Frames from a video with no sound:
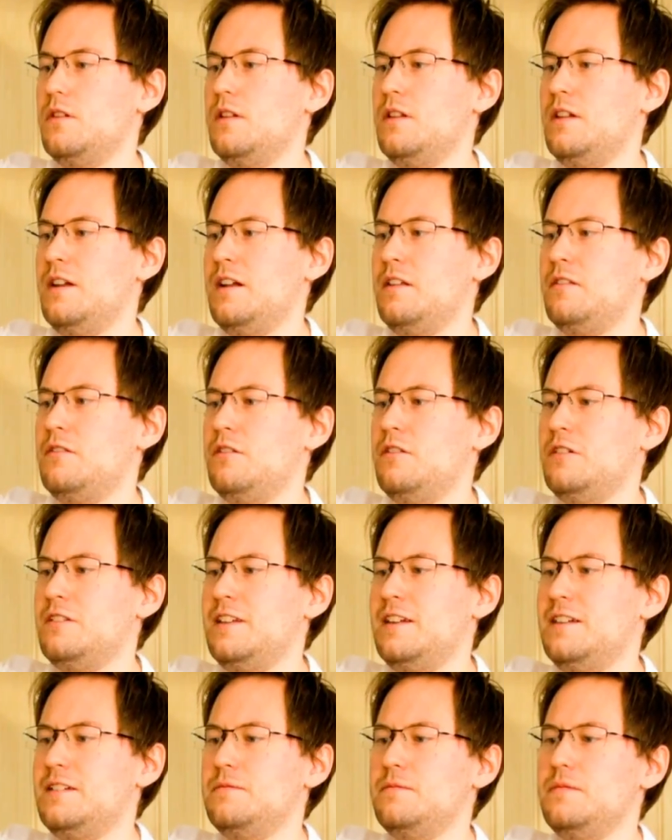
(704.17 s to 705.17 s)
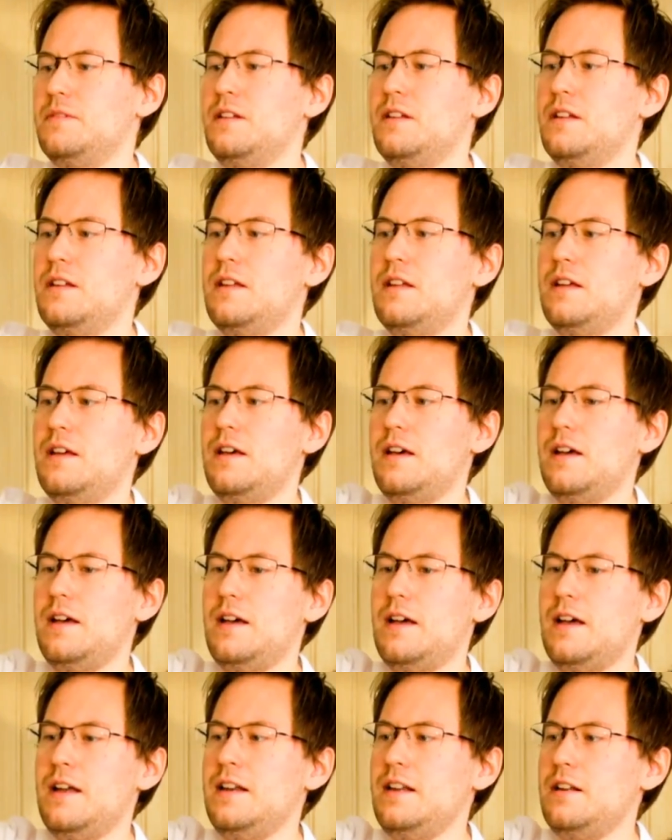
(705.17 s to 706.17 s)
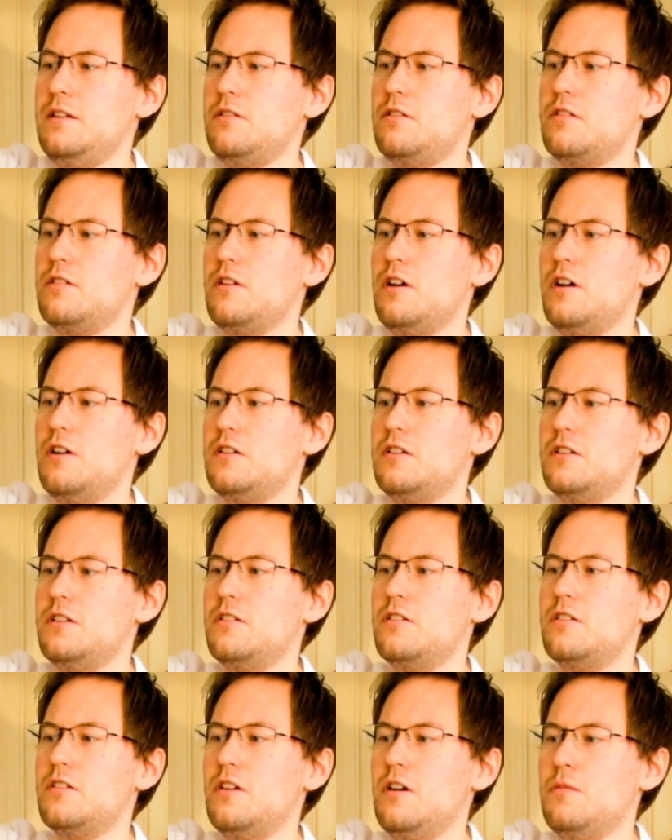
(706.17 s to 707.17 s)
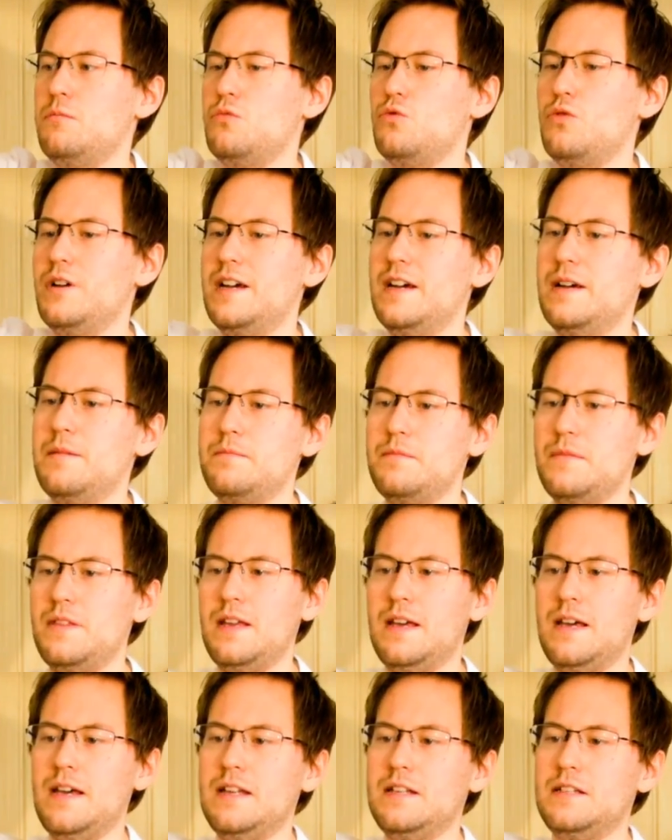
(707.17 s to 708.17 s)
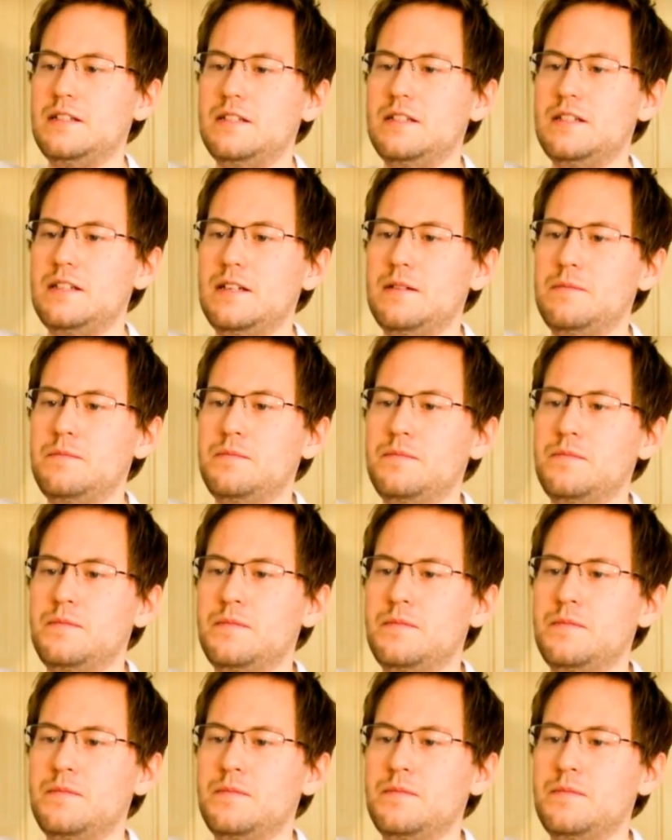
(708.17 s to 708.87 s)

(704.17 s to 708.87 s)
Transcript: And I thought that I need to start somewhere, and